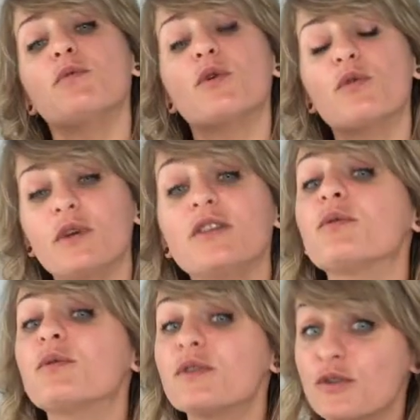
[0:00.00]
what we do
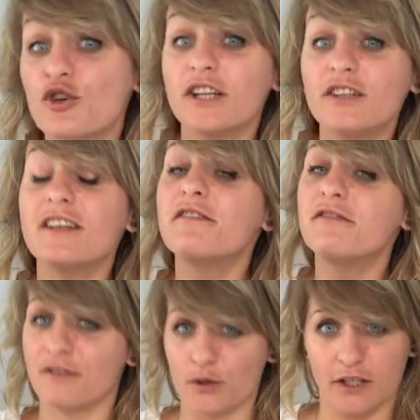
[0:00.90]
want to try to
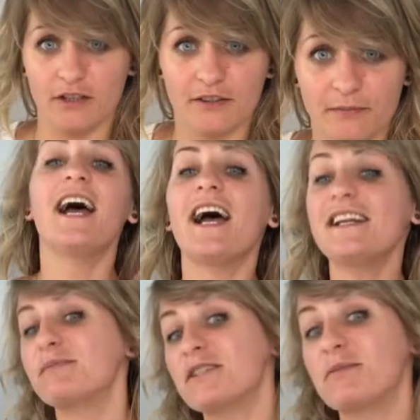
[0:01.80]
avoid. And
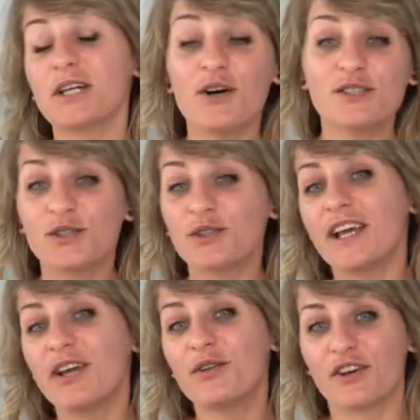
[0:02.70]
especially because
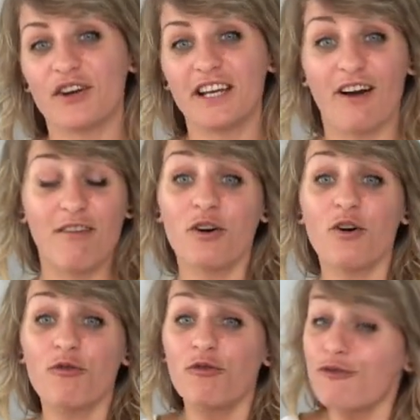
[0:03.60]
today on the grinder I've
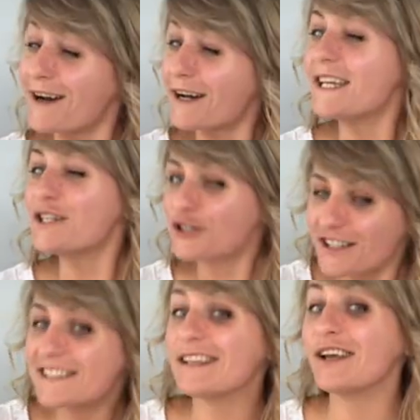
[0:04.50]
got very
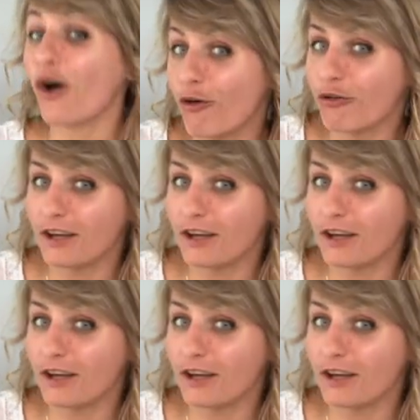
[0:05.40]
interesting coffees.